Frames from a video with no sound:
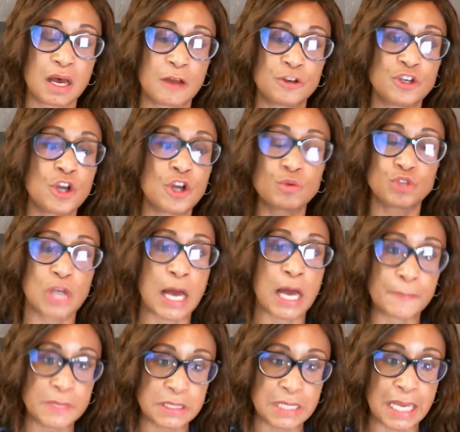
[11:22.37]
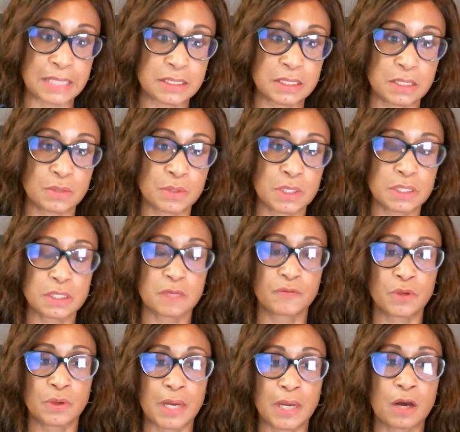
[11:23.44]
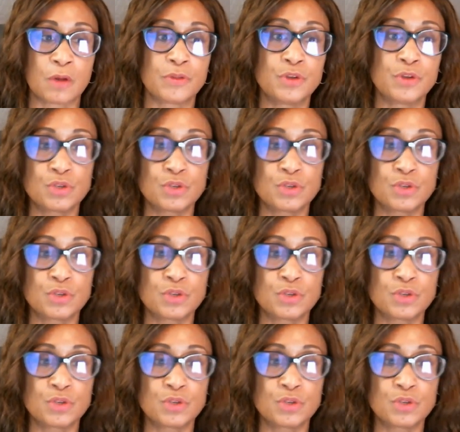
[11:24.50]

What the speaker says: No job is that serious of your health.